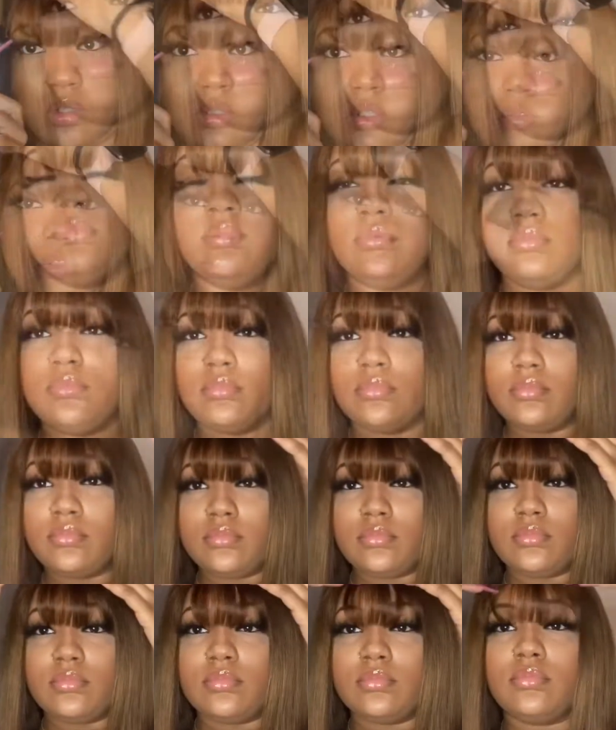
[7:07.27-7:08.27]

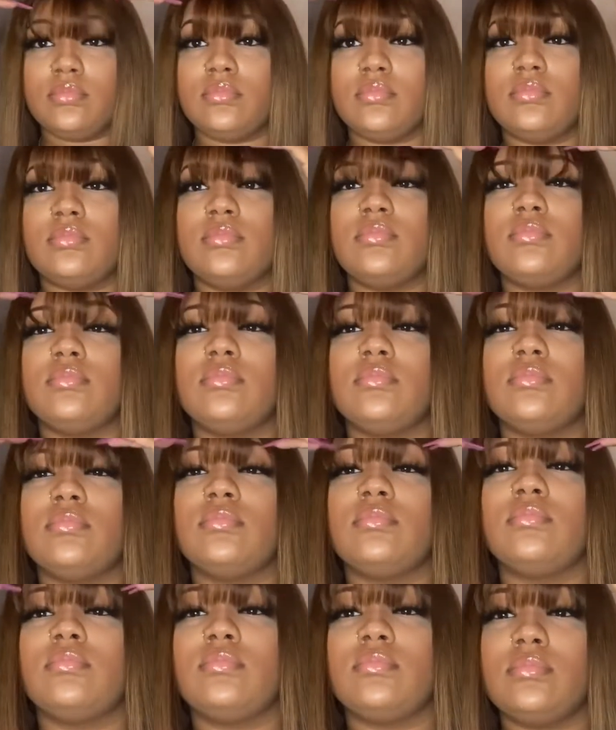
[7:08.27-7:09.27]

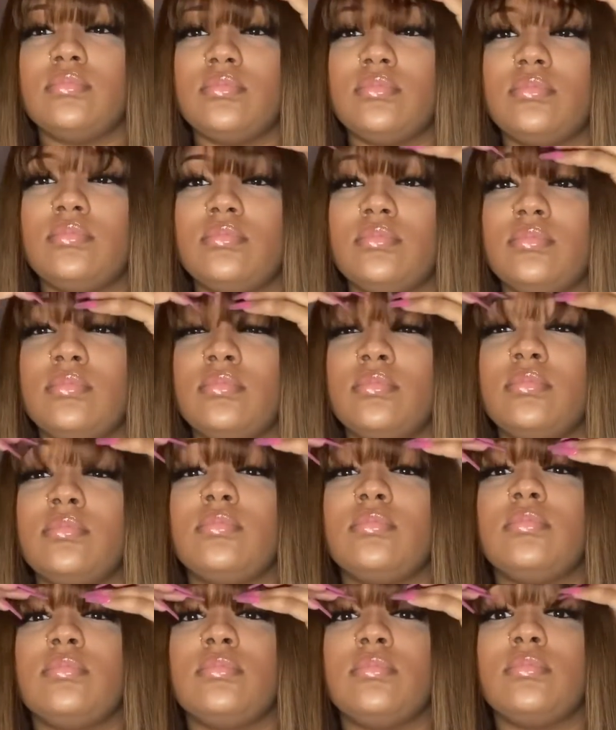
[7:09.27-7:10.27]

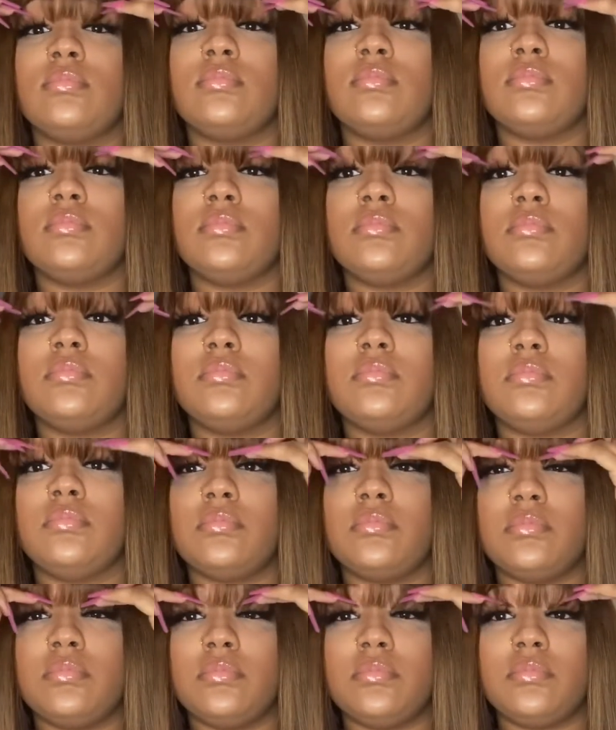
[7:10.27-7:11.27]

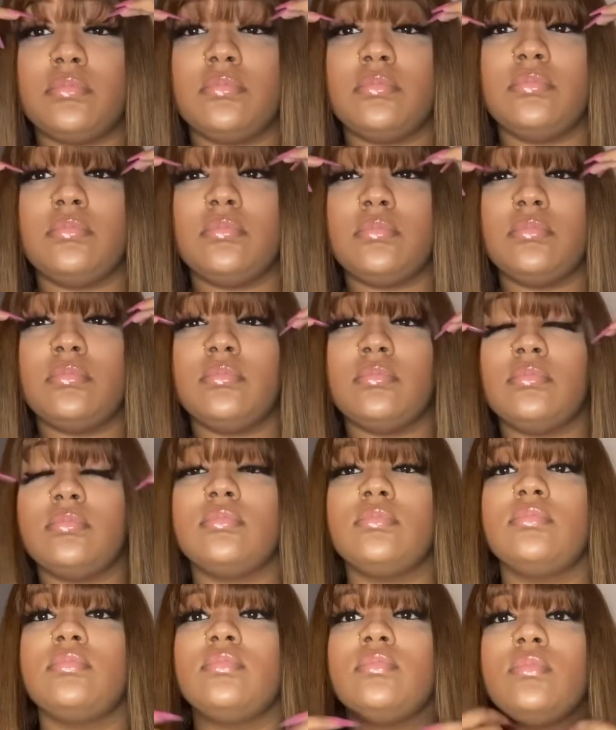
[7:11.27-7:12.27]

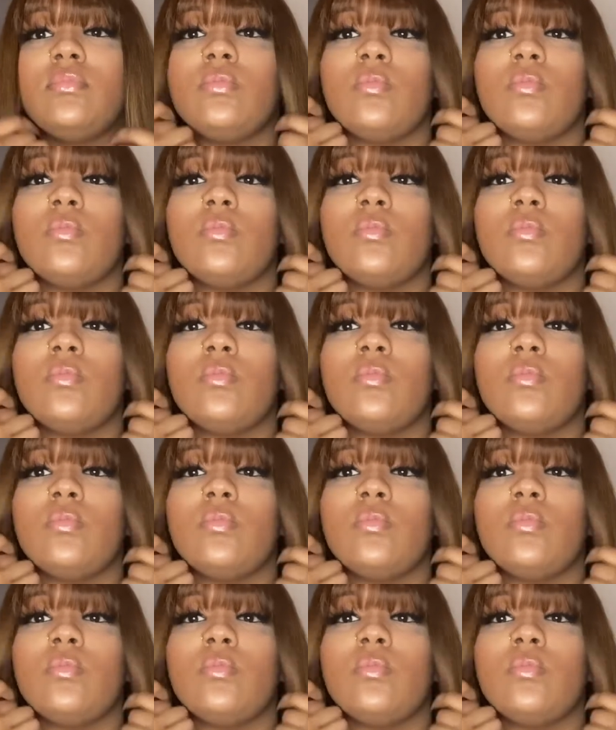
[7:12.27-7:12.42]
[no speech]